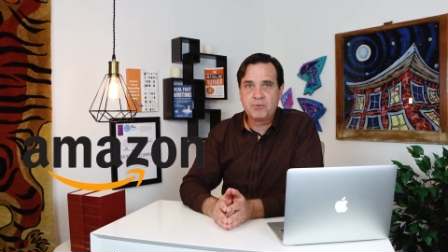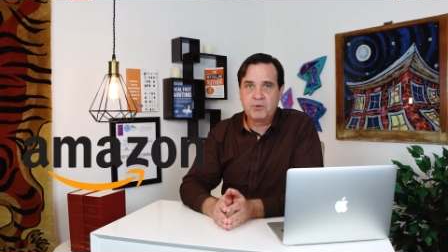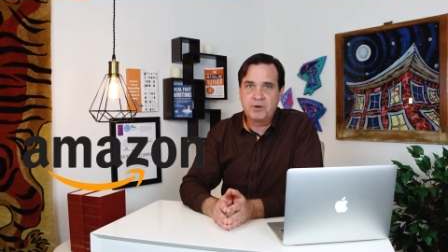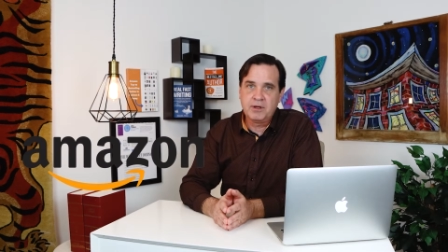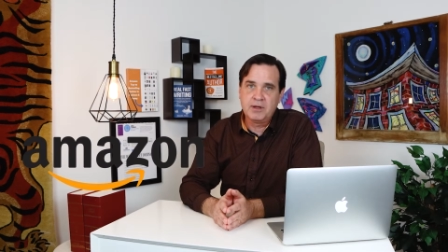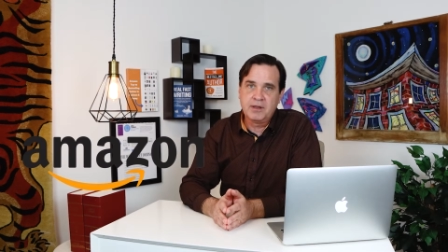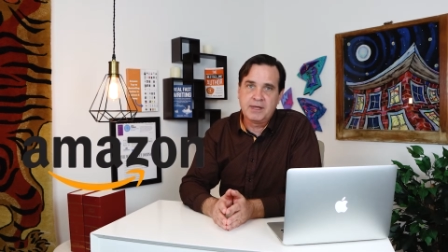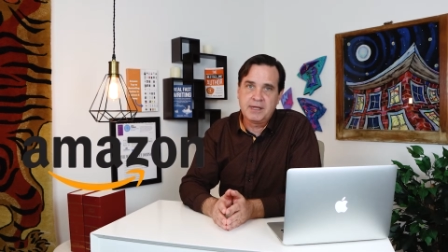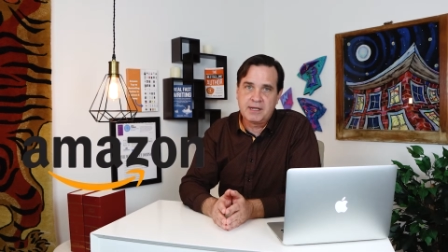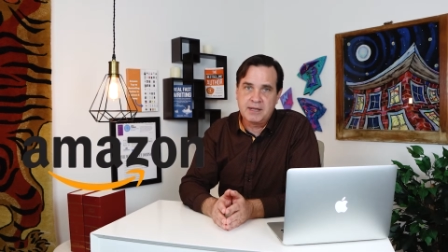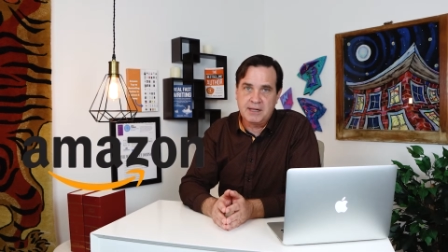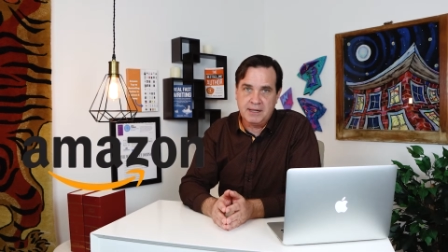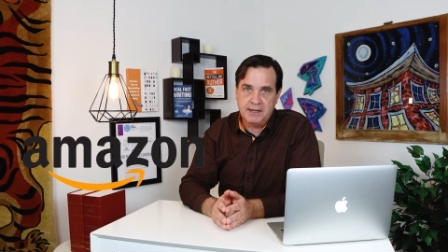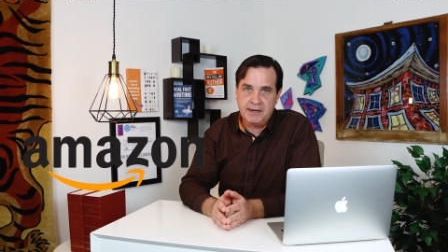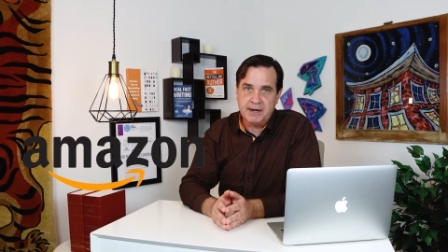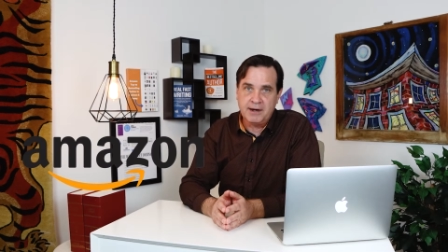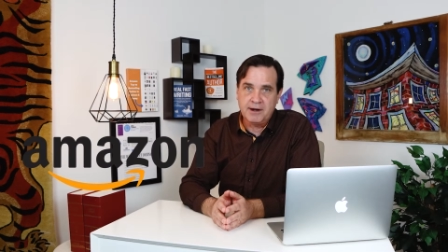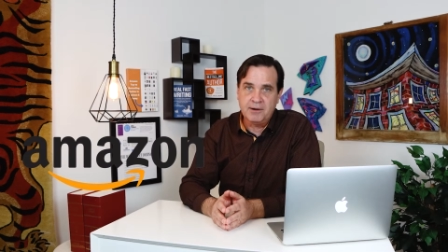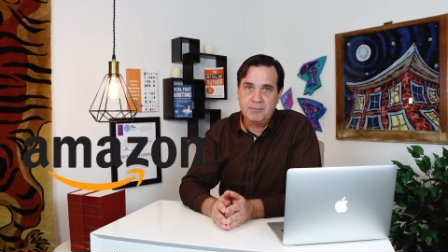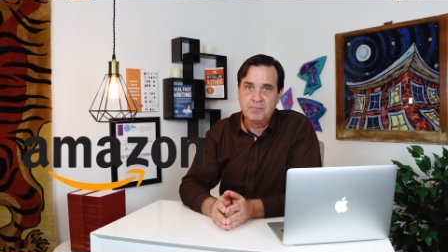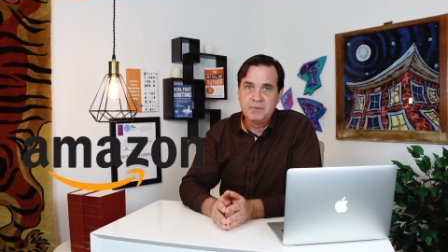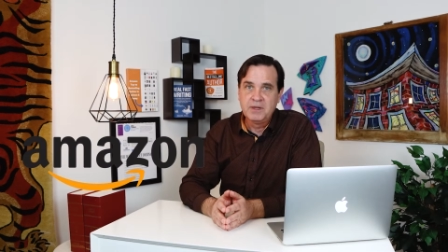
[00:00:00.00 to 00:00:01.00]
really
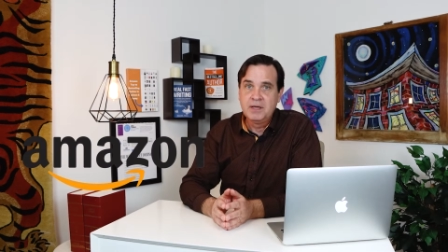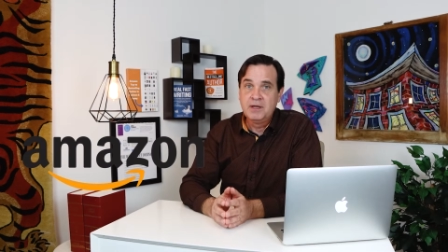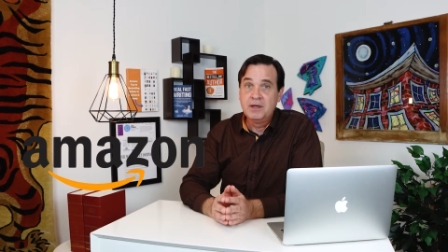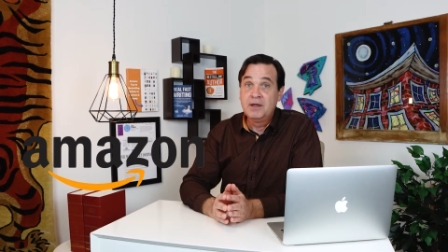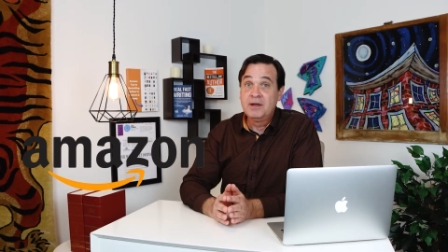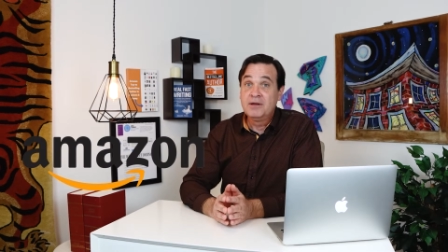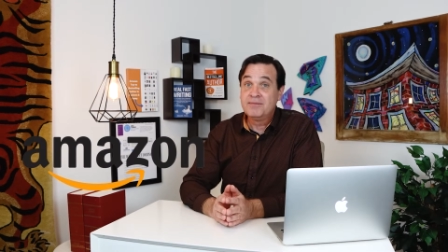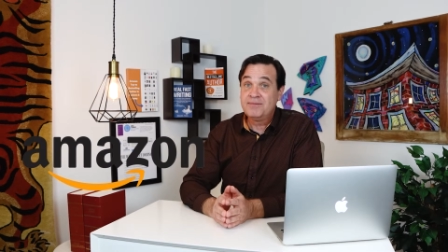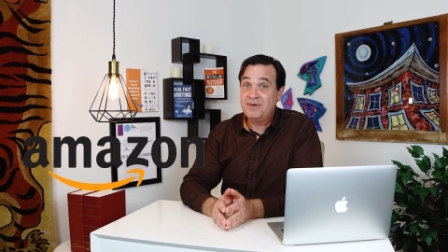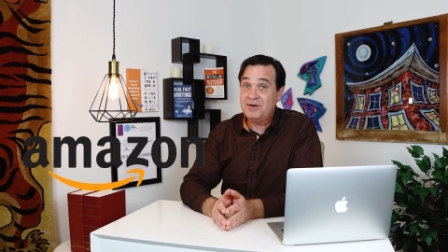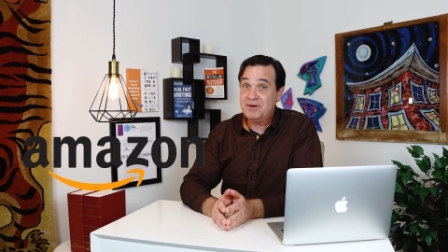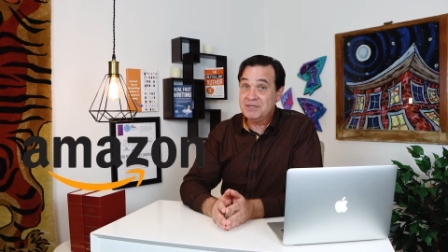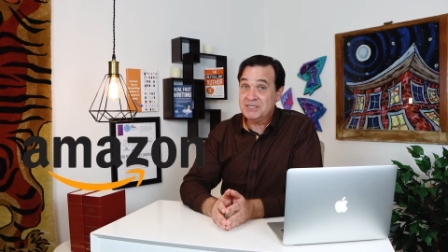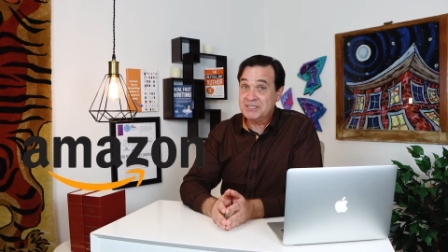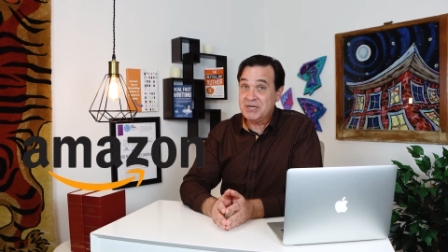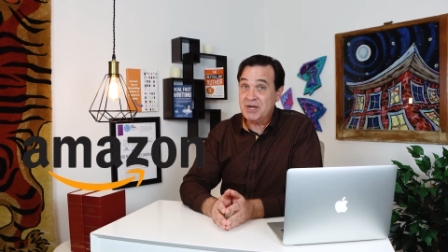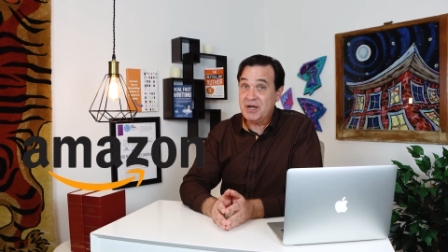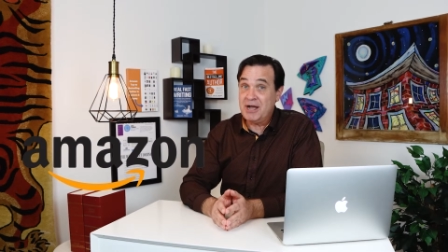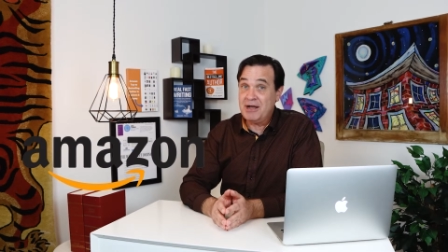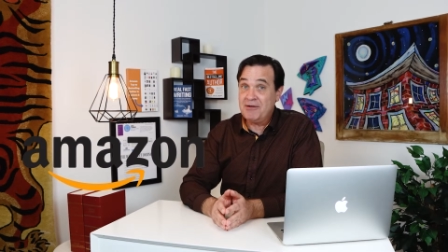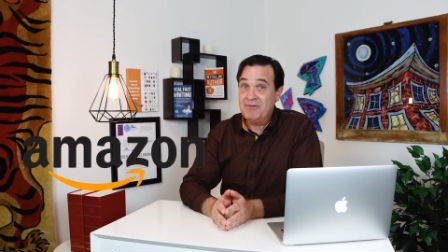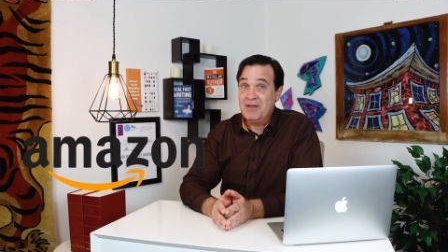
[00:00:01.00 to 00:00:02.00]
clear. First
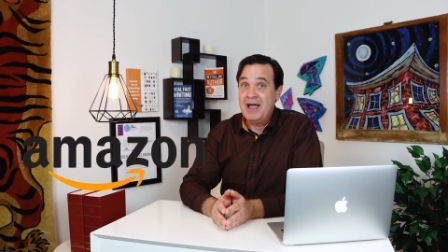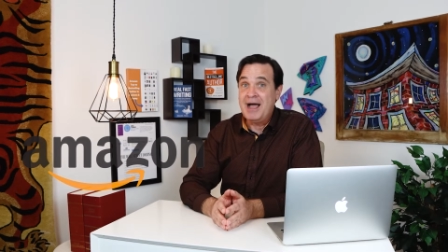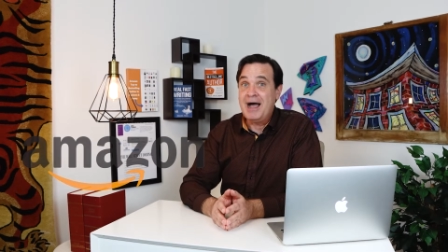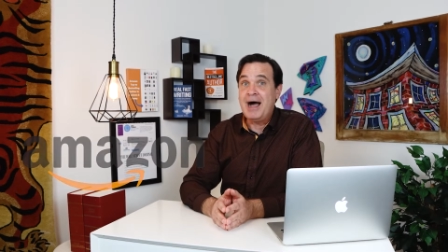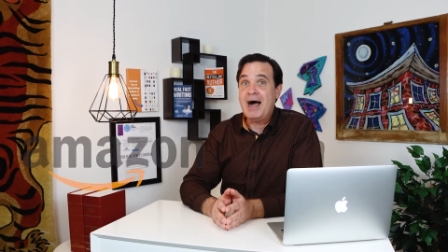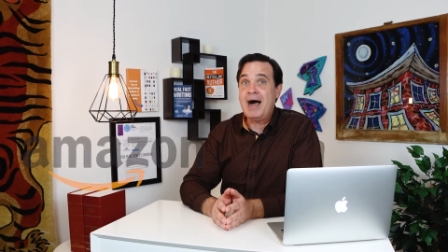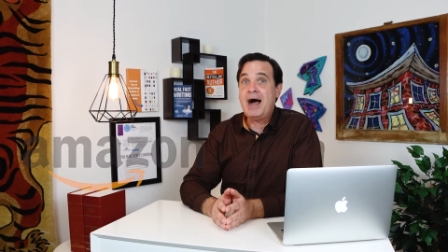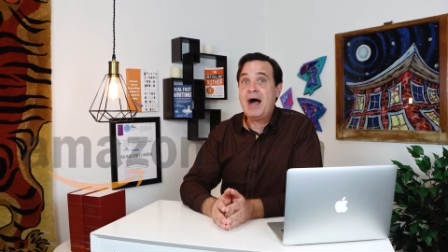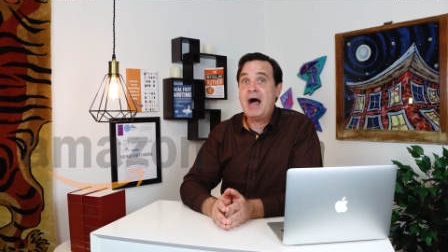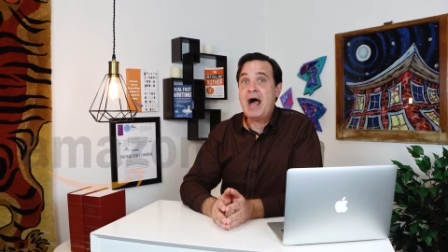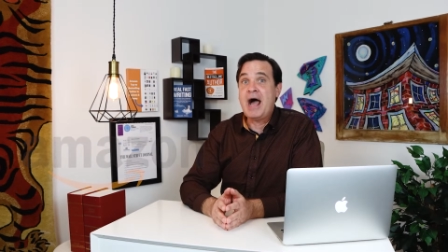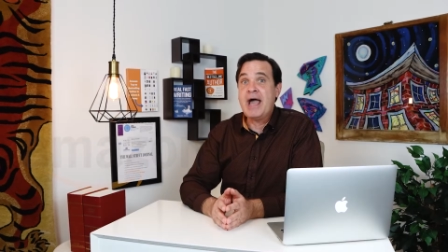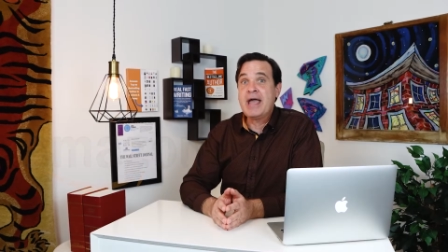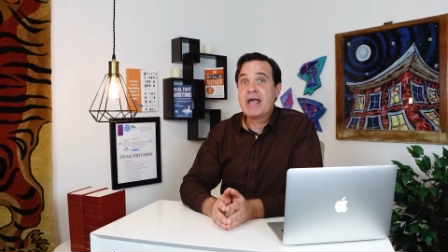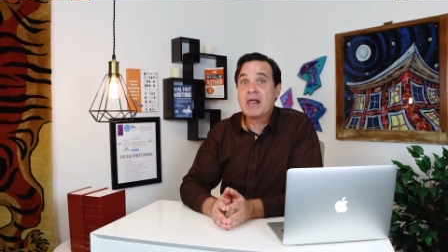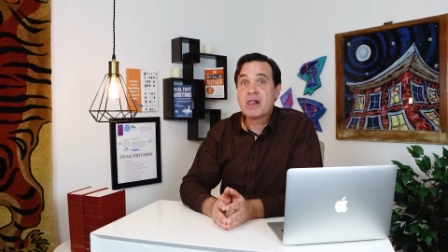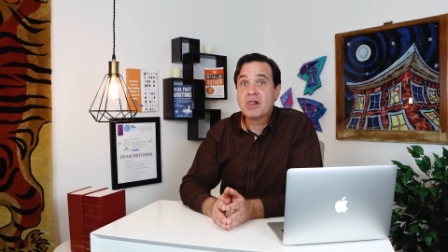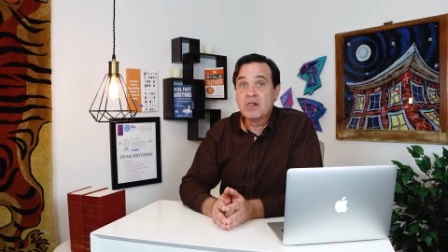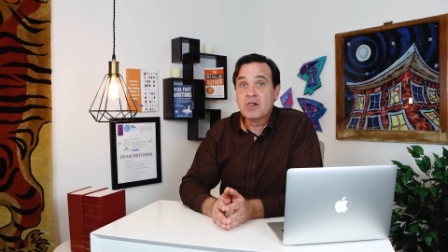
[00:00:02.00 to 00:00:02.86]
off, I